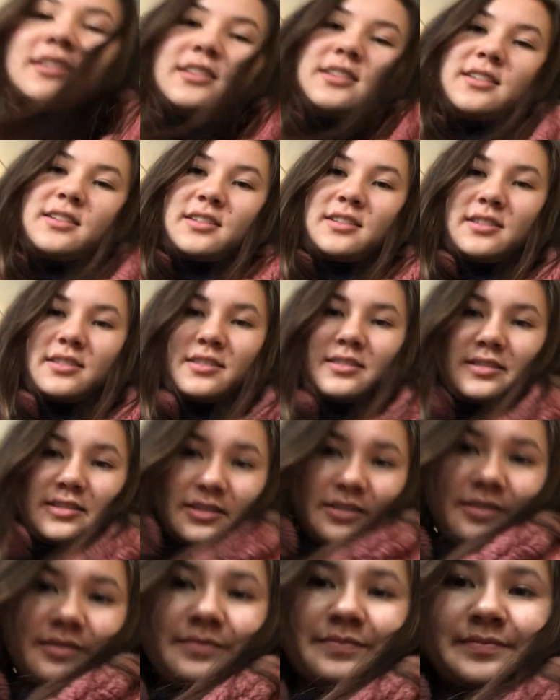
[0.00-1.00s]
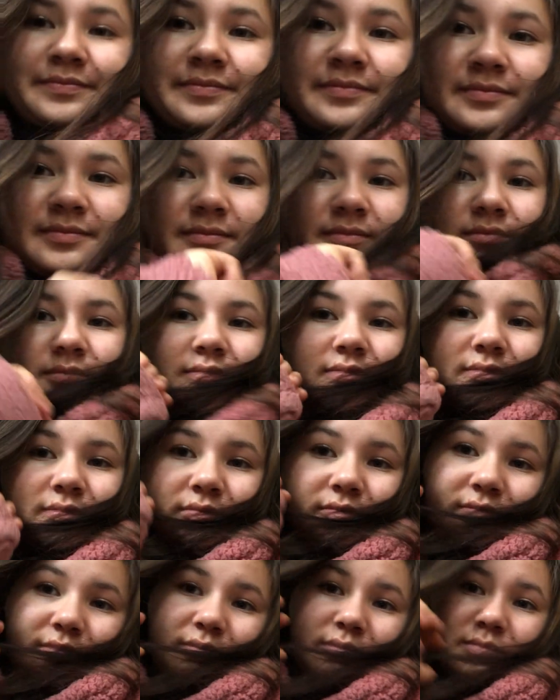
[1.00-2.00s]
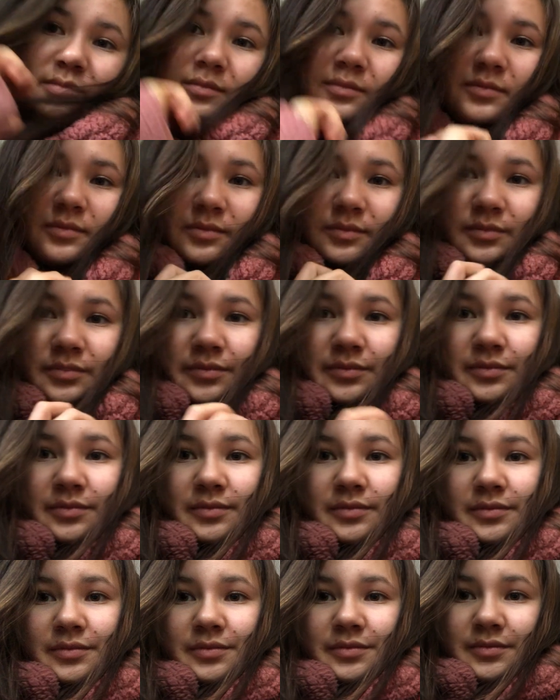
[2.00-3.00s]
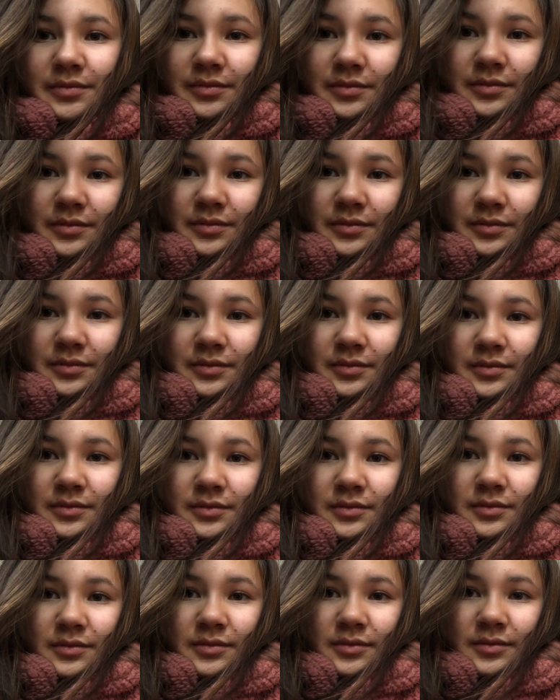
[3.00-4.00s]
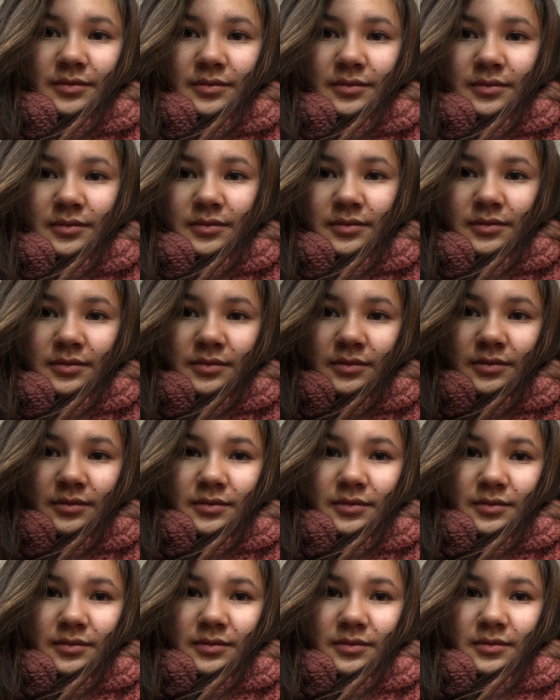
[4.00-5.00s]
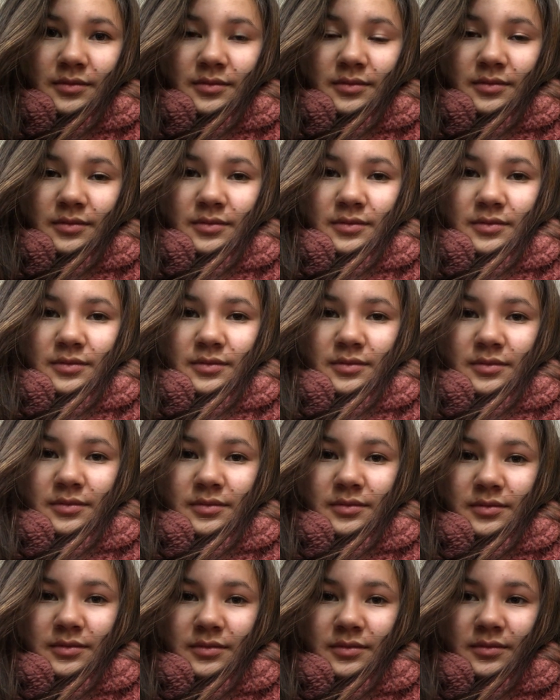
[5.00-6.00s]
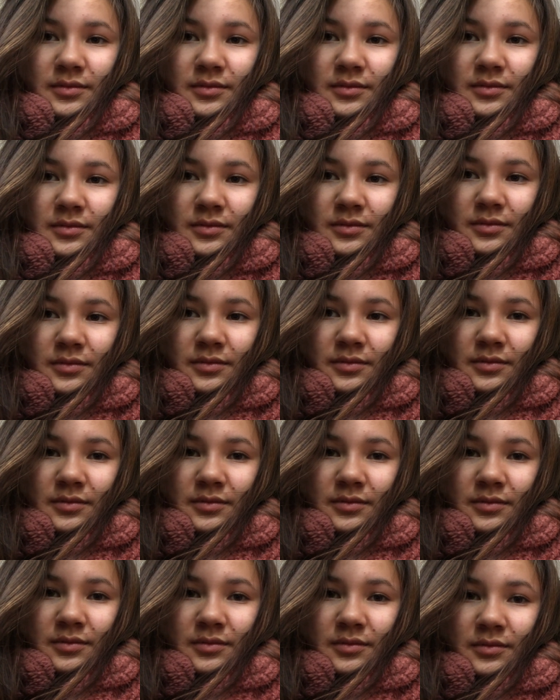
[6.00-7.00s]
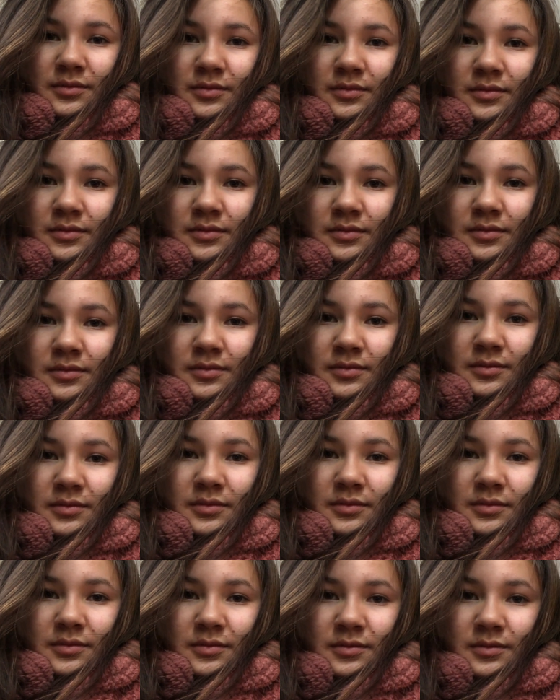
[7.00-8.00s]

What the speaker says: No words are spoken by the person on screen.